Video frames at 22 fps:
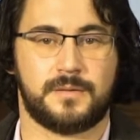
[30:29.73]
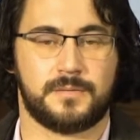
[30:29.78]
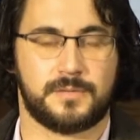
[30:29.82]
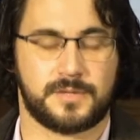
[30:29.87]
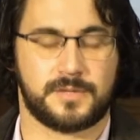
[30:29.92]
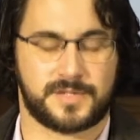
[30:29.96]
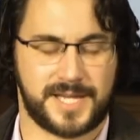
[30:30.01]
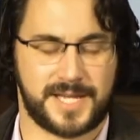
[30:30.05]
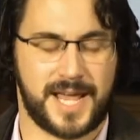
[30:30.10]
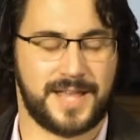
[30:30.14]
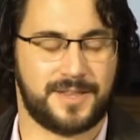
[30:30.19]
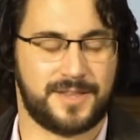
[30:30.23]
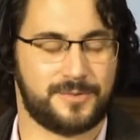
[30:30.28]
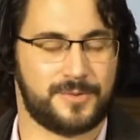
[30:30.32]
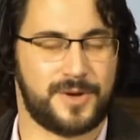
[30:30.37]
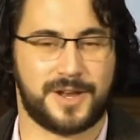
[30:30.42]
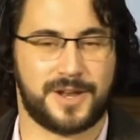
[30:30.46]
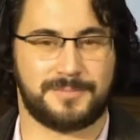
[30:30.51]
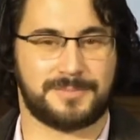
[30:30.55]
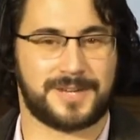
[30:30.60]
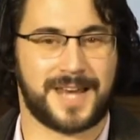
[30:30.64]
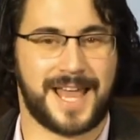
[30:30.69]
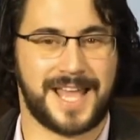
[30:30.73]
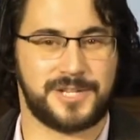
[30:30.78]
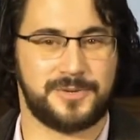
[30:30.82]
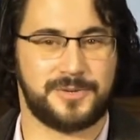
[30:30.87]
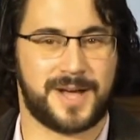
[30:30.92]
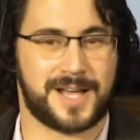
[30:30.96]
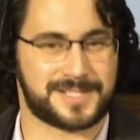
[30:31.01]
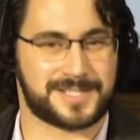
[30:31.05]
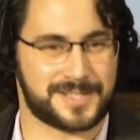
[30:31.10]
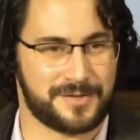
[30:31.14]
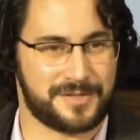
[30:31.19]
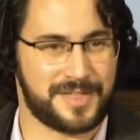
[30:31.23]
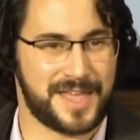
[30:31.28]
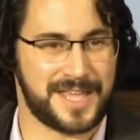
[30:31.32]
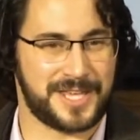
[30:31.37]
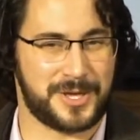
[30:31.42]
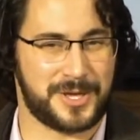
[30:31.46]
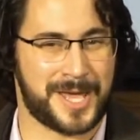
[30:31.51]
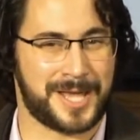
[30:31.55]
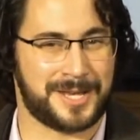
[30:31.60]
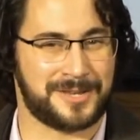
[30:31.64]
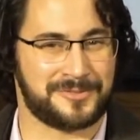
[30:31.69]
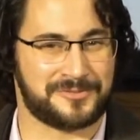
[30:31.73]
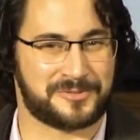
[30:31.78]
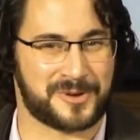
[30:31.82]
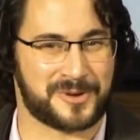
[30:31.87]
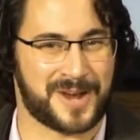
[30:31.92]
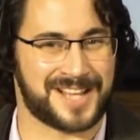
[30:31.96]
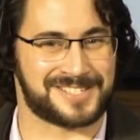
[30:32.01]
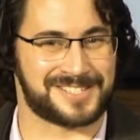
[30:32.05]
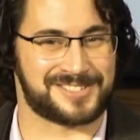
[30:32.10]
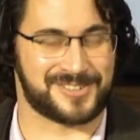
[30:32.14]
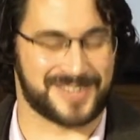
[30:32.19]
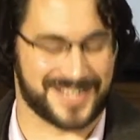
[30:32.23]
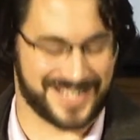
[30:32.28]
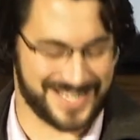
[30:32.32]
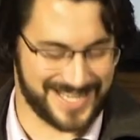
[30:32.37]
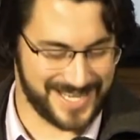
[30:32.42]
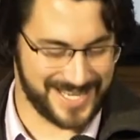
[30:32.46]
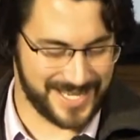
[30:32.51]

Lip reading: Stay in the Word. I'm glad you asked, and thank you, Helen, for answering.